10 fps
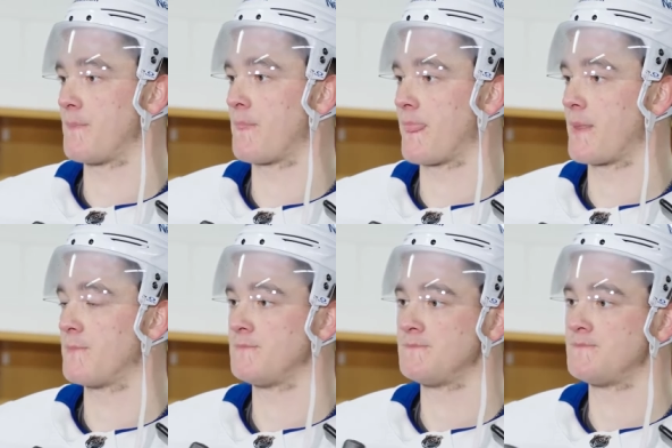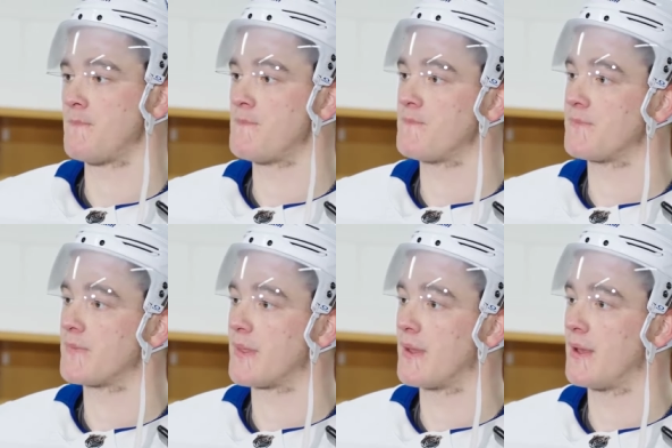Is it nice to have a few days
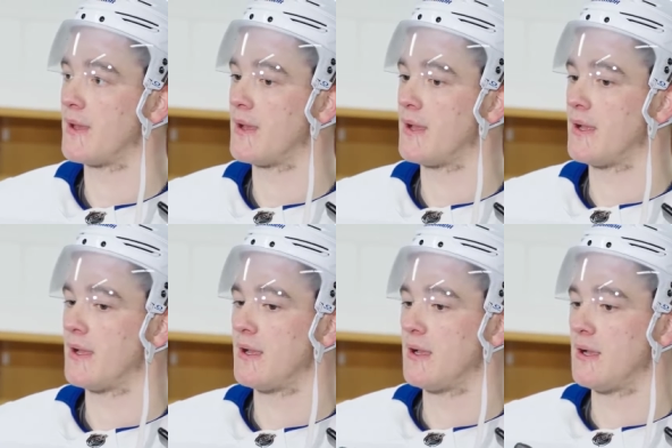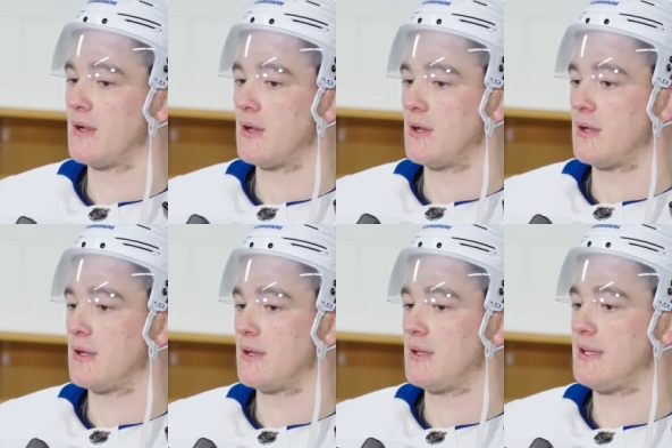off before you get the series going on Wednesday?
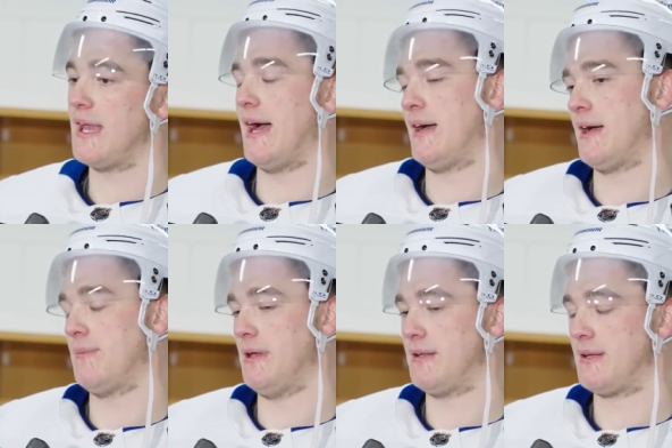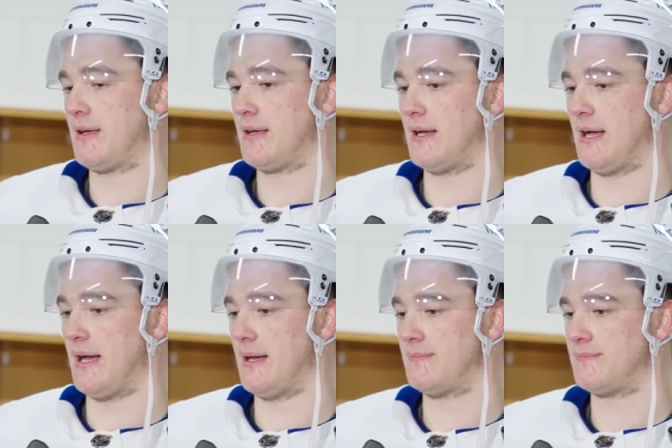Yeah, I mean,
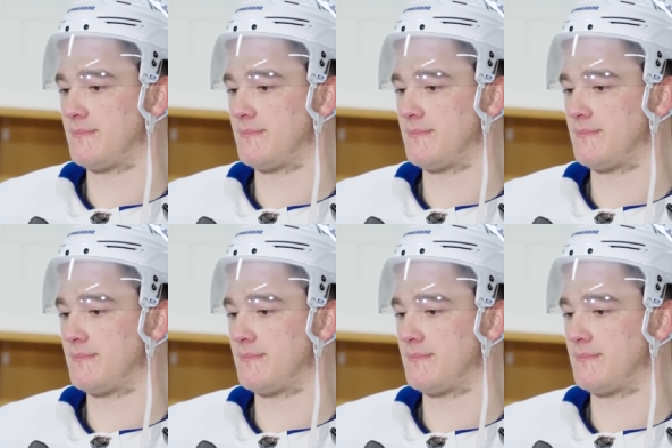uh,